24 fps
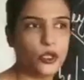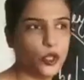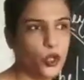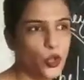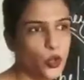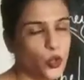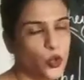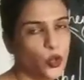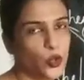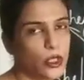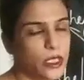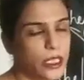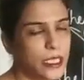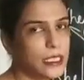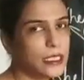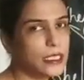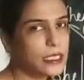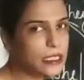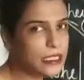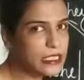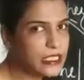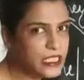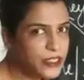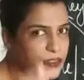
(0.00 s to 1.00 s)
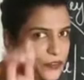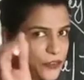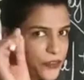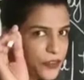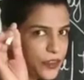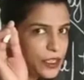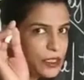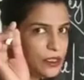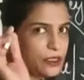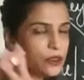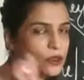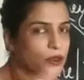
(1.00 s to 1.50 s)
No, there is a
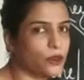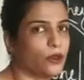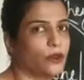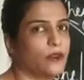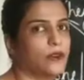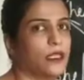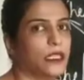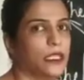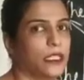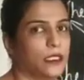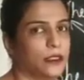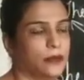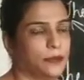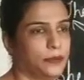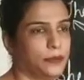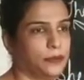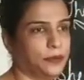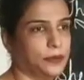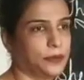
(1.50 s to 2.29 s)
difference over here.